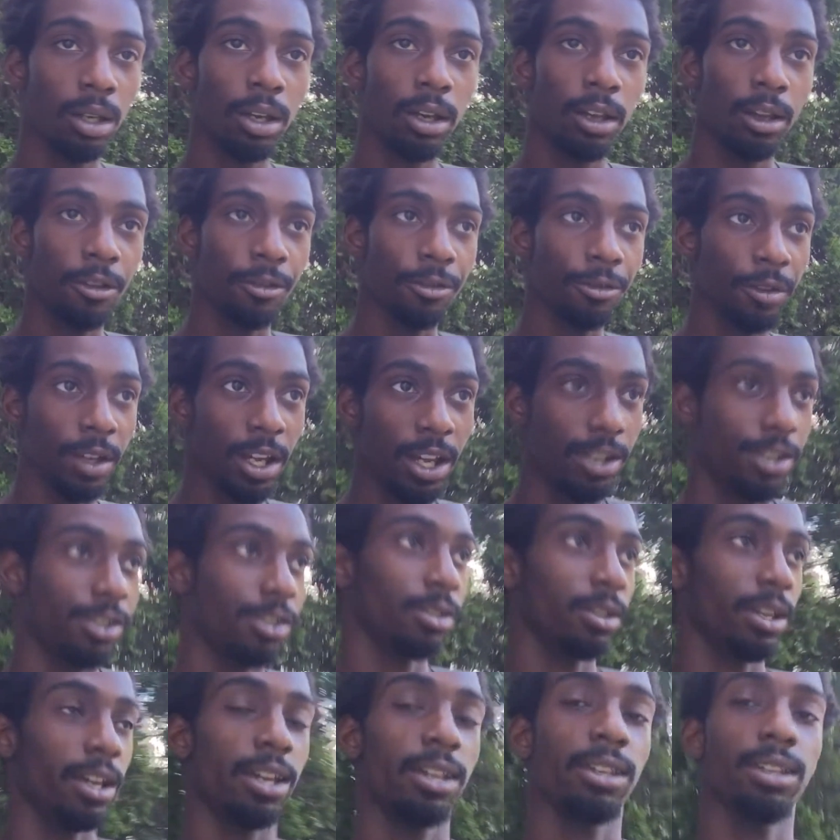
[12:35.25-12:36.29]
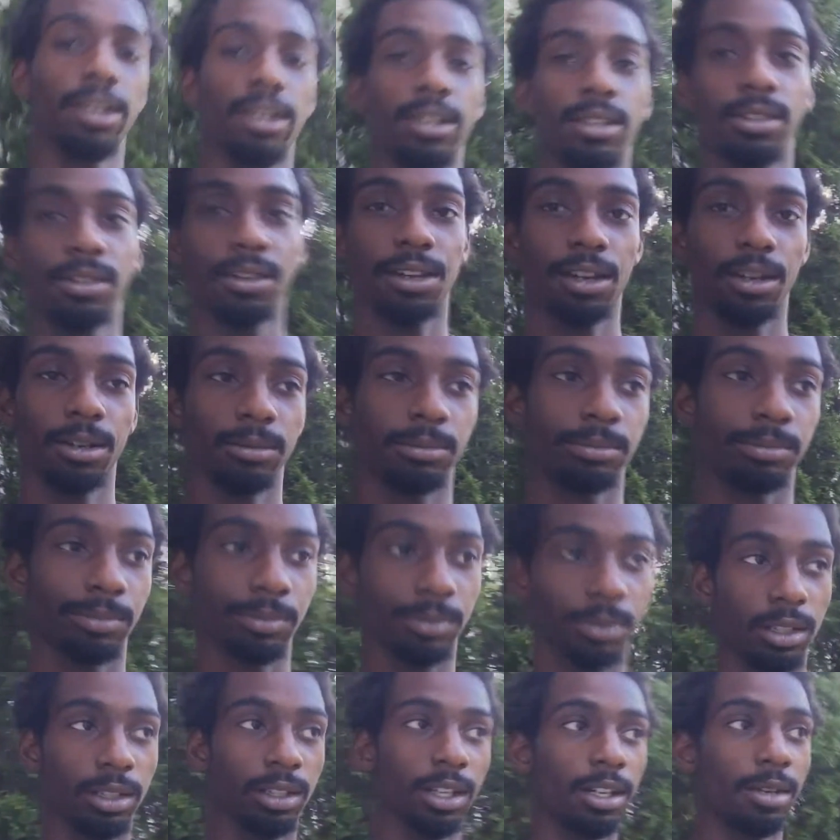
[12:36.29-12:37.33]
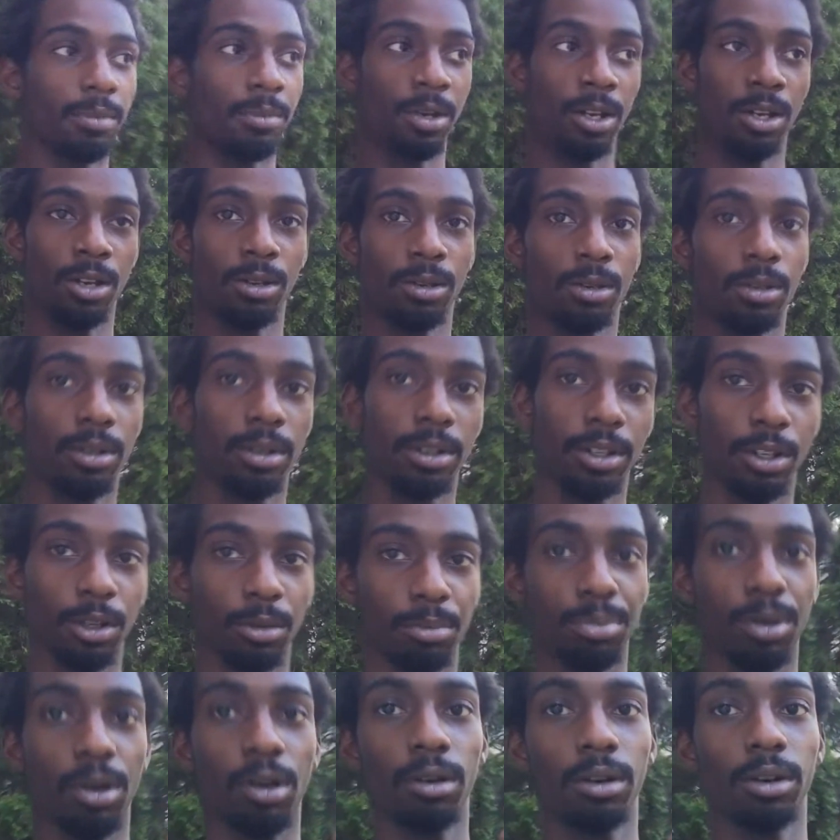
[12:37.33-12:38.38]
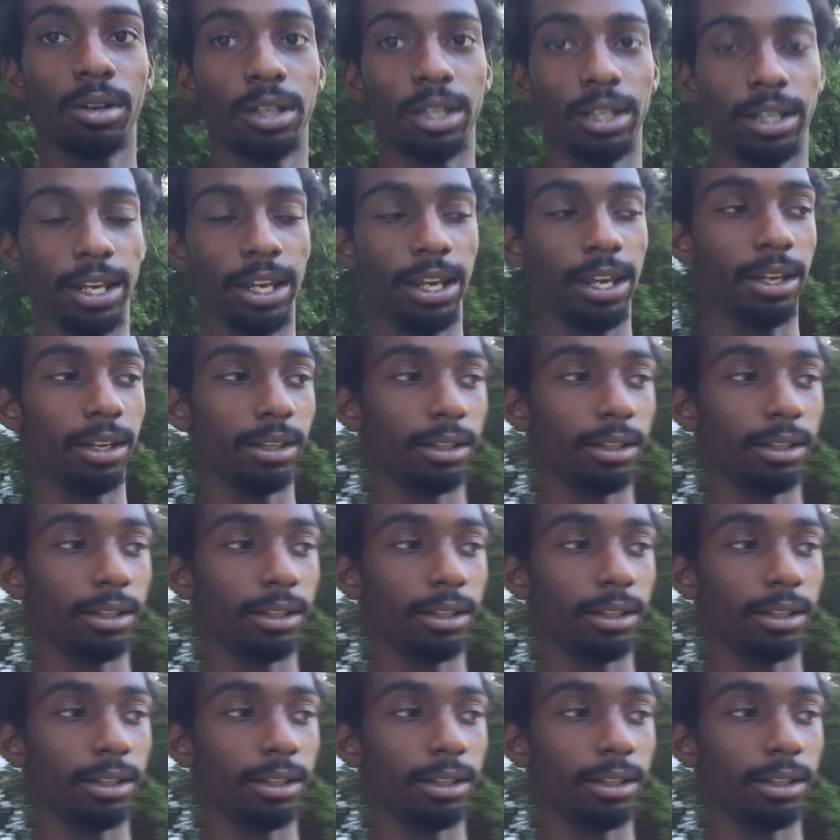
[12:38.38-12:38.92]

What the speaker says: flash your headlights at them. Let them know you're part of the gang.